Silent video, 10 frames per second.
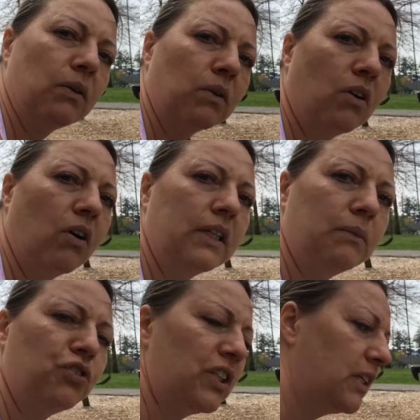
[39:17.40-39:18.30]
don't, don't call
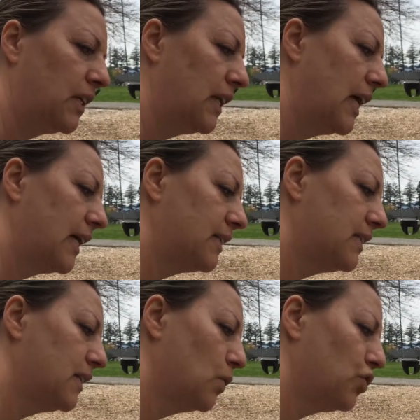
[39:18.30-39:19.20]
him chicken him. legs,
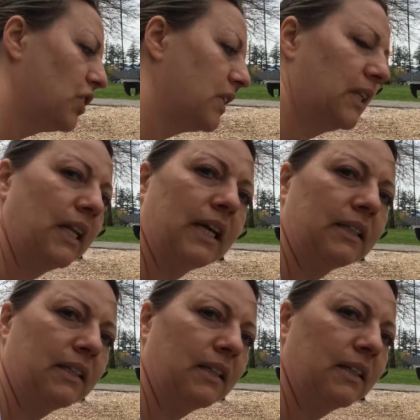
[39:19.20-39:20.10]
and no don't tease leg.
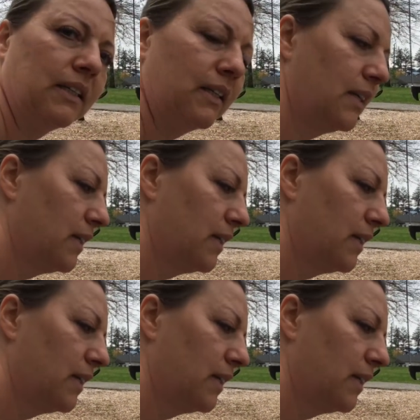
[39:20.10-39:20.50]
him too.